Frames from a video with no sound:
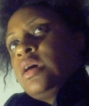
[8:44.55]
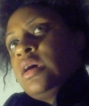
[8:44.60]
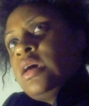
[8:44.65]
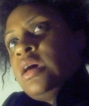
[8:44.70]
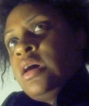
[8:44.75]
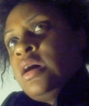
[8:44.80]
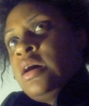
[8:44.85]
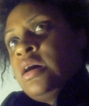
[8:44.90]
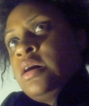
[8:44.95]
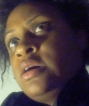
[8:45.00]

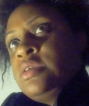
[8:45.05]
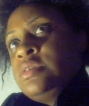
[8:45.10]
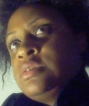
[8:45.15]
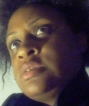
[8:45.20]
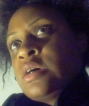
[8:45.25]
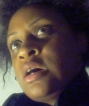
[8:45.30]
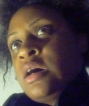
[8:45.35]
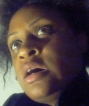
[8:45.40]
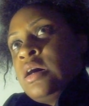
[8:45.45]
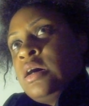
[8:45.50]
and,
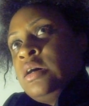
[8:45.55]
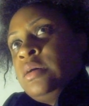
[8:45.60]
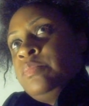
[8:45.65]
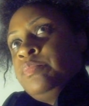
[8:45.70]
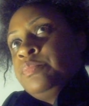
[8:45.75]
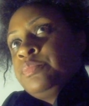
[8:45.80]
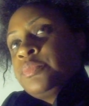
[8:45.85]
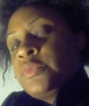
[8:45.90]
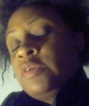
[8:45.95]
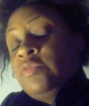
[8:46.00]

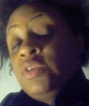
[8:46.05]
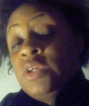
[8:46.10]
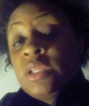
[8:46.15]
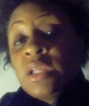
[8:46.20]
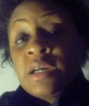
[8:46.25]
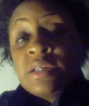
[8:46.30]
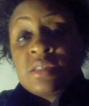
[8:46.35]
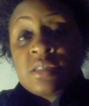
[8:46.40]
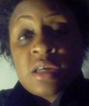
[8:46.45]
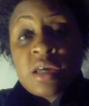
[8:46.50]
um, if you'd
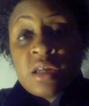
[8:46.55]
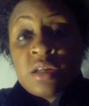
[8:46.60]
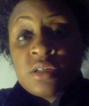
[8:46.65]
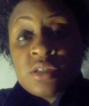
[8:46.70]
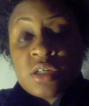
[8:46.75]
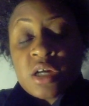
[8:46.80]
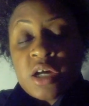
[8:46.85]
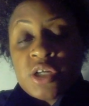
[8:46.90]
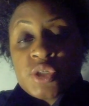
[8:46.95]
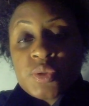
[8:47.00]
like to get in
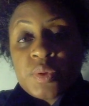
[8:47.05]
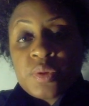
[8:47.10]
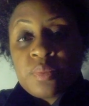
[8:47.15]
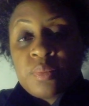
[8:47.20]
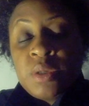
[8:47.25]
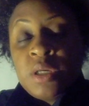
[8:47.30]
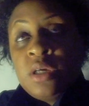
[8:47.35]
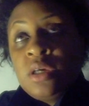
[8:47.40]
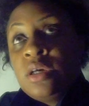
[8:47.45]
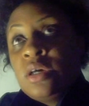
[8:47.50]
touch with
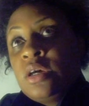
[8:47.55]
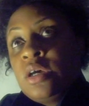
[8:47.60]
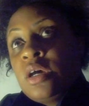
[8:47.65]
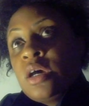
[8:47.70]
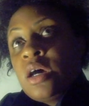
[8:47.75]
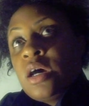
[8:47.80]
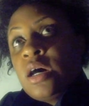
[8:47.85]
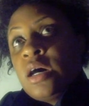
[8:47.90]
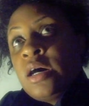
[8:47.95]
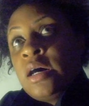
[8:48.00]
me,
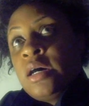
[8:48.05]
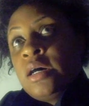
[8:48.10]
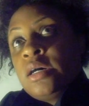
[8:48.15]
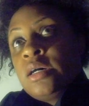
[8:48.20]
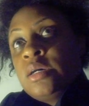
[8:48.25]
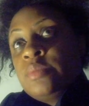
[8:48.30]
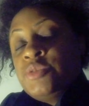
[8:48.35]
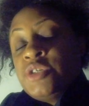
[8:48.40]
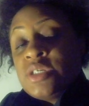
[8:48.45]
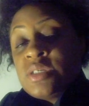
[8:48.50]

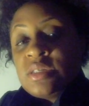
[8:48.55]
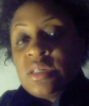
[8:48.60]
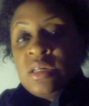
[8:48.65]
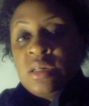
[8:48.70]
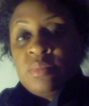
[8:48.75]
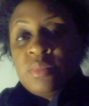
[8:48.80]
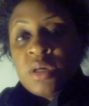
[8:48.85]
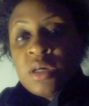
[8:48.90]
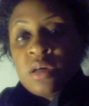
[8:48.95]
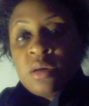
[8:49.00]
Um, just
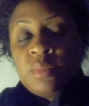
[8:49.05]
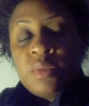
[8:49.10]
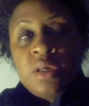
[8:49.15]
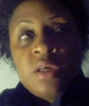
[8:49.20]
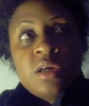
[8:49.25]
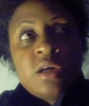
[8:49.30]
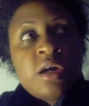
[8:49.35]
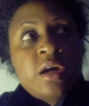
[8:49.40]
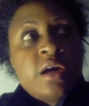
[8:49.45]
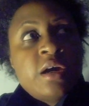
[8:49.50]
email
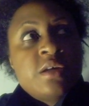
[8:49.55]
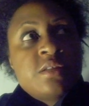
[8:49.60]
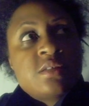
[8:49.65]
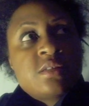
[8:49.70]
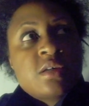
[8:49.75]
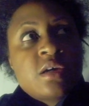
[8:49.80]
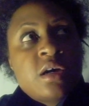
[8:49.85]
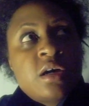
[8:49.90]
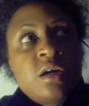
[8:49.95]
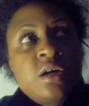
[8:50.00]
me at
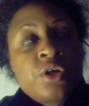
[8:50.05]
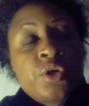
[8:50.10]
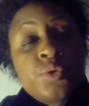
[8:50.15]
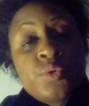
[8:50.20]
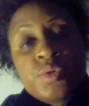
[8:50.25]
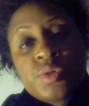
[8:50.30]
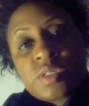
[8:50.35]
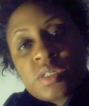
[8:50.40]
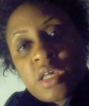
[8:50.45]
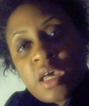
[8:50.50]
uh,
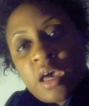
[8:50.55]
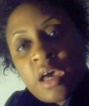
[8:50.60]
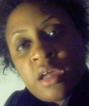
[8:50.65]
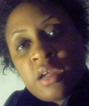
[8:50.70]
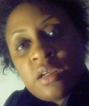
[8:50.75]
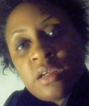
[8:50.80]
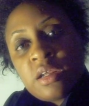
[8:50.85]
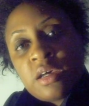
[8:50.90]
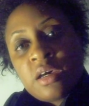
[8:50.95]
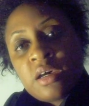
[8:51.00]

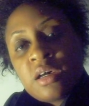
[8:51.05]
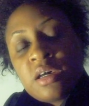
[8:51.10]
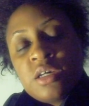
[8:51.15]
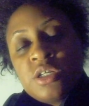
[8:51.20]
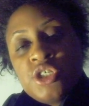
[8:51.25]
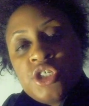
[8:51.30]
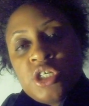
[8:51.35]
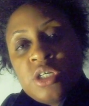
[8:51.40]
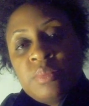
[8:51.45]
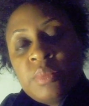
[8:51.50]
goosecanada at
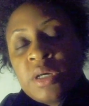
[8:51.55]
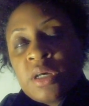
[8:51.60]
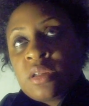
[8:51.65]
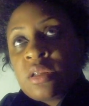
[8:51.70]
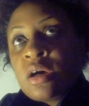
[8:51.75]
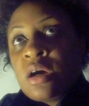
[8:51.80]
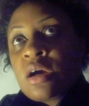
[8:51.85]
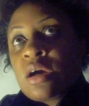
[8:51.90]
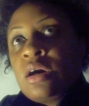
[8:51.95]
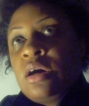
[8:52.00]
gmail
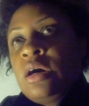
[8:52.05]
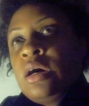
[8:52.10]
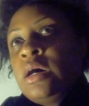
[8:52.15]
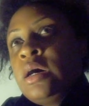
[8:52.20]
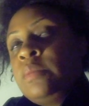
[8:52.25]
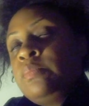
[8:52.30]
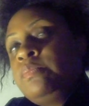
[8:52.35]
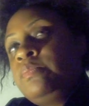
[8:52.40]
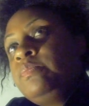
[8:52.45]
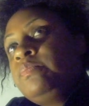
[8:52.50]
dot
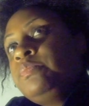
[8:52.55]
com.